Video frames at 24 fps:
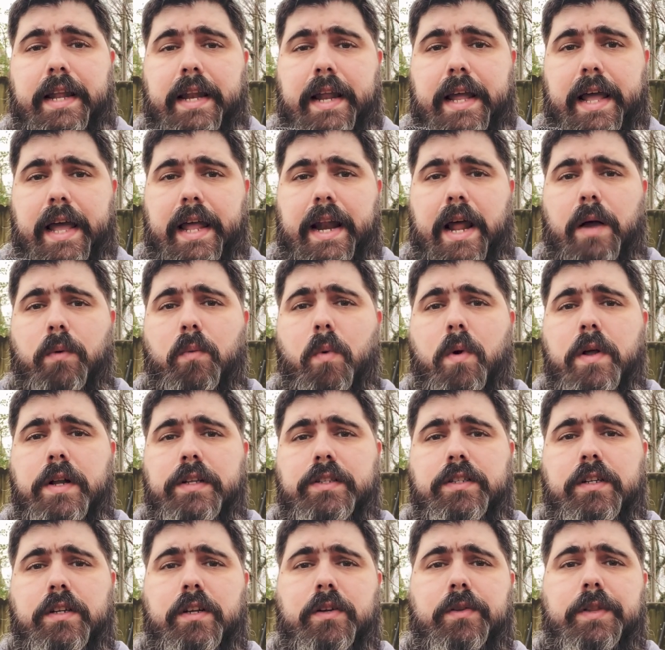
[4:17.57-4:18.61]
And I want it to
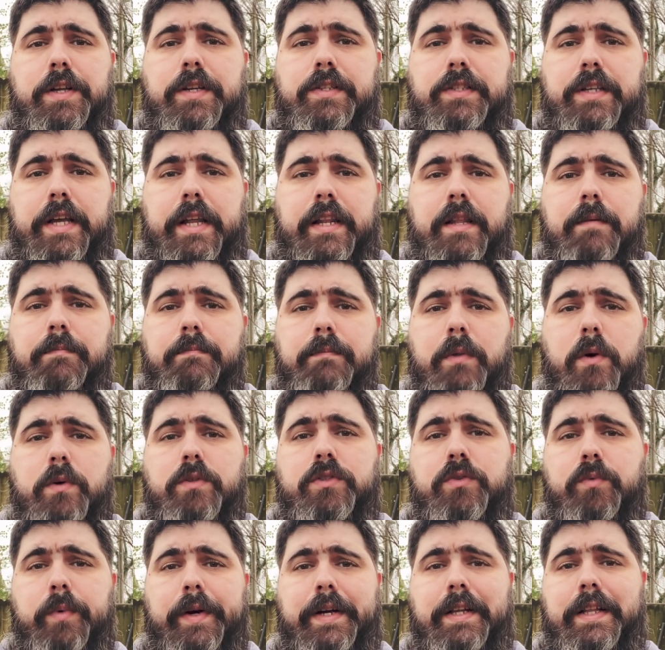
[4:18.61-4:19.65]
do this in the most
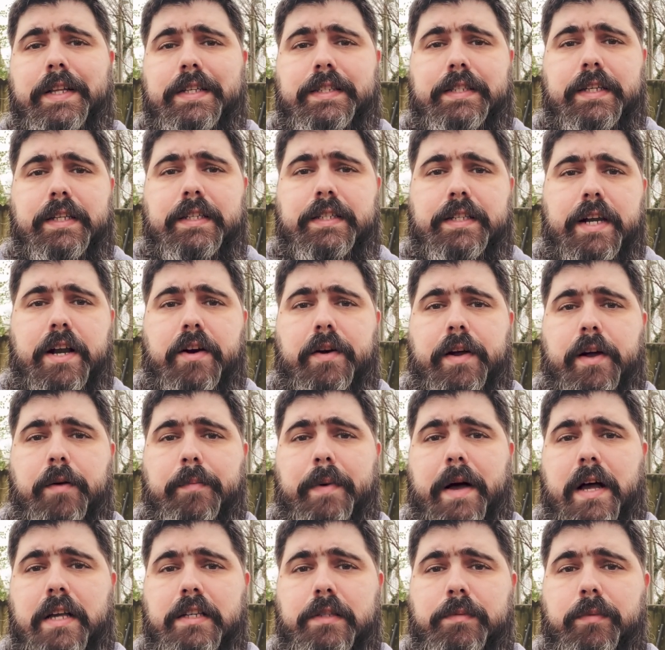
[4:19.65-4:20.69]
realistic scenario
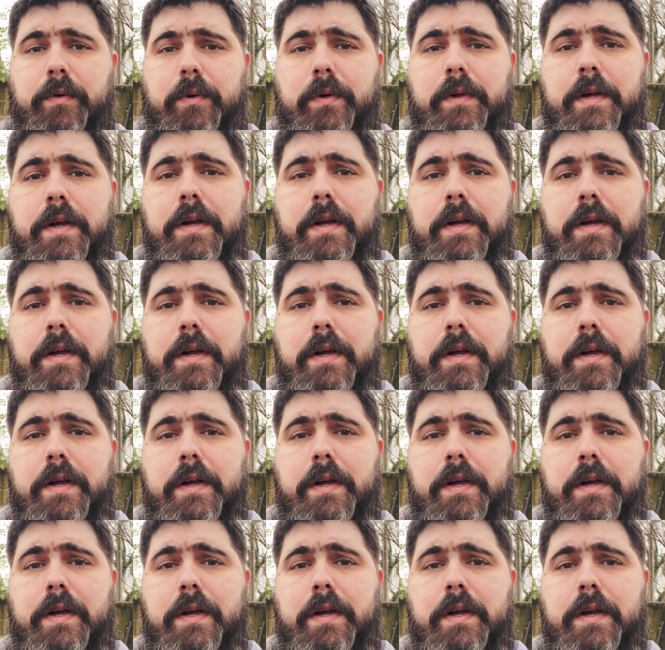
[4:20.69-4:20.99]
possible.